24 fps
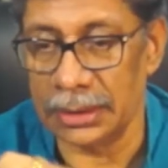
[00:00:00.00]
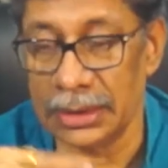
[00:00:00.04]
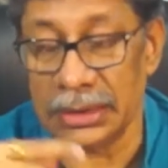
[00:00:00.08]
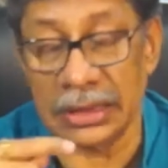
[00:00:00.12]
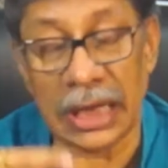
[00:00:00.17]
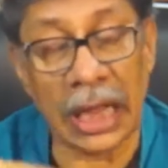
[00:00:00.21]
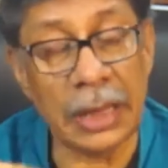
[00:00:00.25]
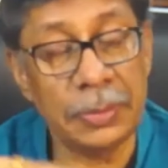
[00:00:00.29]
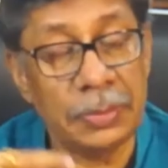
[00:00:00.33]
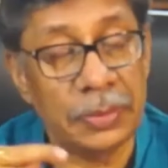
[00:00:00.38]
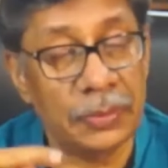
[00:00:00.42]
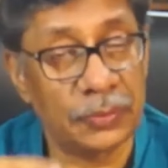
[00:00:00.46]

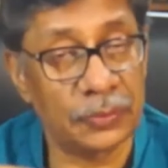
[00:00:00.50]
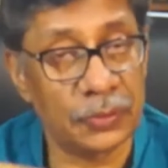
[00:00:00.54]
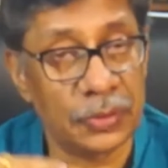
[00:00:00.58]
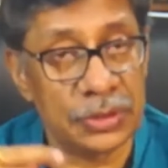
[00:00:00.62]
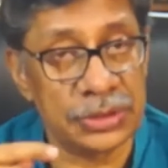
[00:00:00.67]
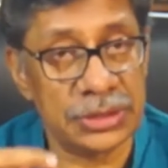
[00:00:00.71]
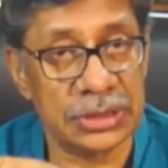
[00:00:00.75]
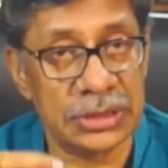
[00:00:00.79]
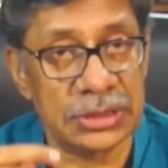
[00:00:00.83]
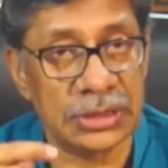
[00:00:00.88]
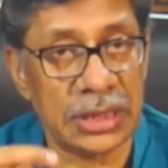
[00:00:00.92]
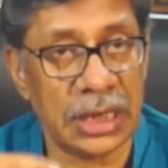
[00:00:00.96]
type of
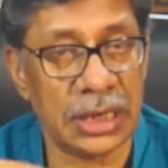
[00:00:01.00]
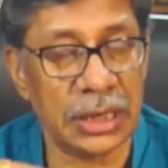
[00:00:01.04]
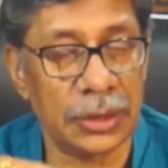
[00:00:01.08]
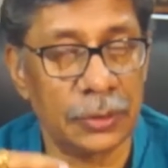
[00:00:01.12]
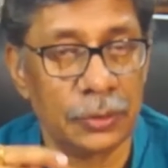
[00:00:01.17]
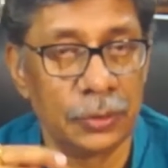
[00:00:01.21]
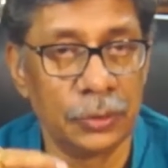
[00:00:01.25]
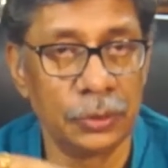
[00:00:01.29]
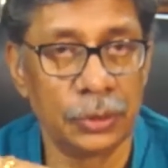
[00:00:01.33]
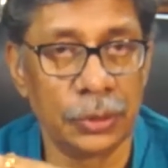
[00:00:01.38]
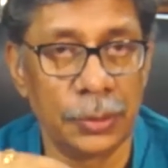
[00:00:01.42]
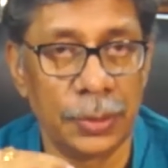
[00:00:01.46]
questions that are
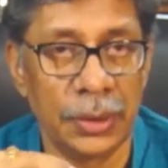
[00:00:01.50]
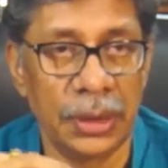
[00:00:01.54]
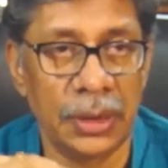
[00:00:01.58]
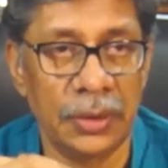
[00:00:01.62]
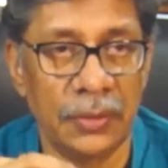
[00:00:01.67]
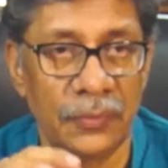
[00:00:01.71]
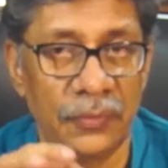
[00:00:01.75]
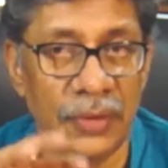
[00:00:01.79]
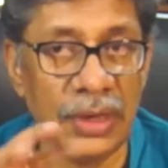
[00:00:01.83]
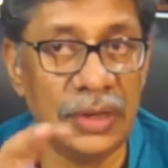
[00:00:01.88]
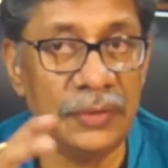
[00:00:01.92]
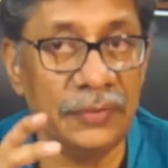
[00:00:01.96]
going to be
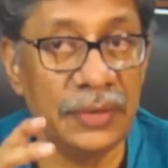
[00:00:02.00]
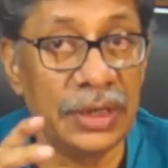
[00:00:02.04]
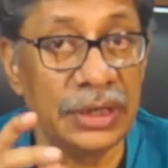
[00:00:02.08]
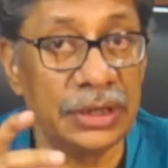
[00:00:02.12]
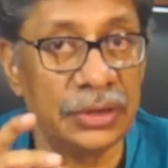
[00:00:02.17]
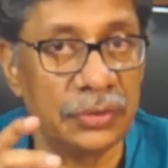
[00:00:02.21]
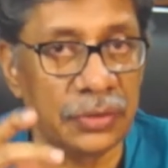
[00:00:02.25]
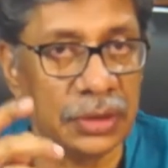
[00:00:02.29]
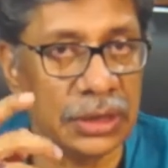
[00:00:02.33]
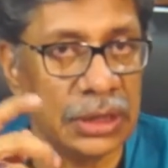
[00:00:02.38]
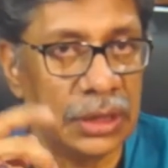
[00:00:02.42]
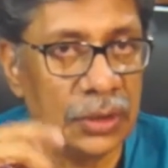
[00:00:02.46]
very,
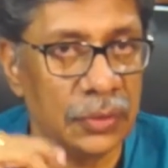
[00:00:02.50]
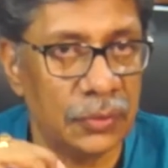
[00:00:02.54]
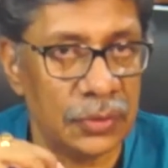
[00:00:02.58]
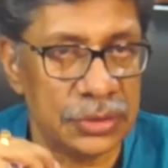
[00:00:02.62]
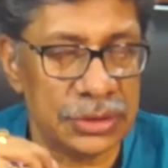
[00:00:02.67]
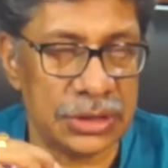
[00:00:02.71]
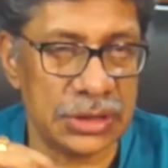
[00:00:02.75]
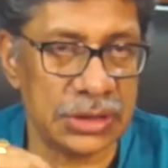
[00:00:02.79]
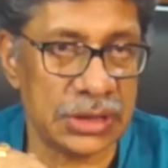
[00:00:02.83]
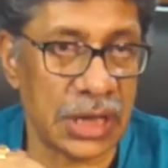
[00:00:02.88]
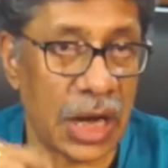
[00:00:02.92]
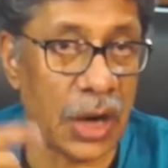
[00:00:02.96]
very tricky
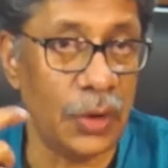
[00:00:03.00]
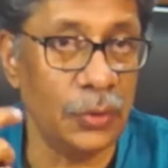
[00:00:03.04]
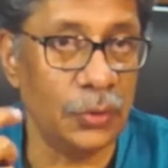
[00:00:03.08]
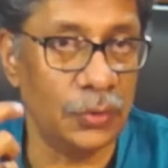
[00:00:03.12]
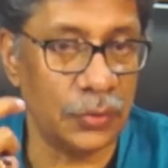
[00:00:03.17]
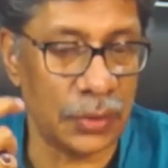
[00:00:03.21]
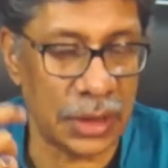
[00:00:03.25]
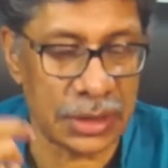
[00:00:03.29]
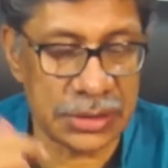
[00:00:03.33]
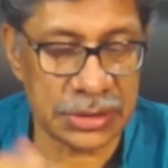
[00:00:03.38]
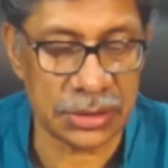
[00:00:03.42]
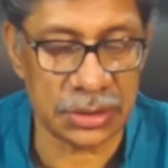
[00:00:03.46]
questions. How
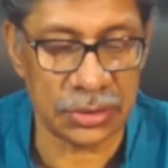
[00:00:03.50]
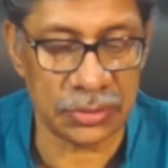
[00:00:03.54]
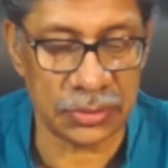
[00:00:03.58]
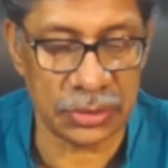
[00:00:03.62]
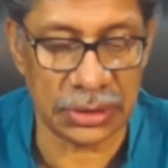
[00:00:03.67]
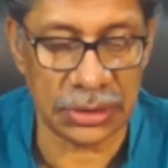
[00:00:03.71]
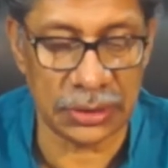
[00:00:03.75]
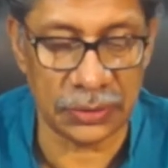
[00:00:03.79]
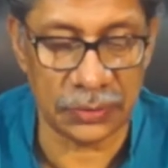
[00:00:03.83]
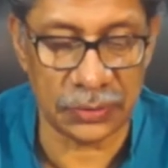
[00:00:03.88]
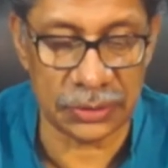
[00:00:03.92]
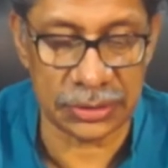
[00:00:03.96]
to answer
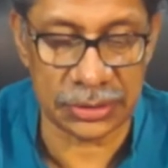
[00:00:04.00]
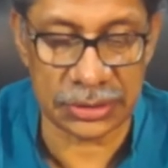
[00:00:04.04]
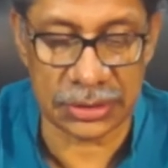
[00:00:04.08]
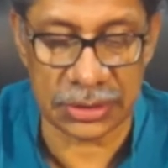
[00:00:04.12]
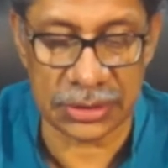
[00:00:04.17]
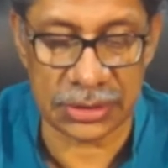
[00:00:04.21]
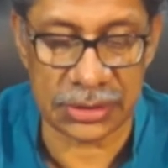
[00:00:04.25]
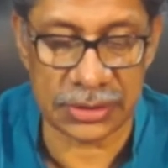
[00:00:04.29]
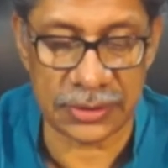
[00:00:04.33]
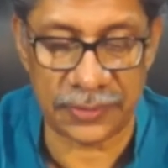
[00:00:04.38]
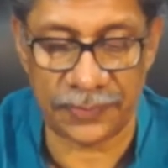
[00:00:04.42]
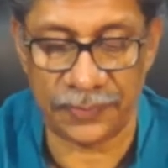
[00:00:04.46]
tricky
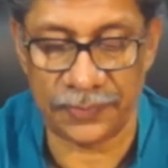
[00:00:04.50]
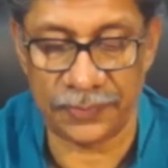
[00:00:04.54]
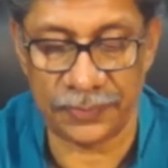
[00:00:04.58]
questions.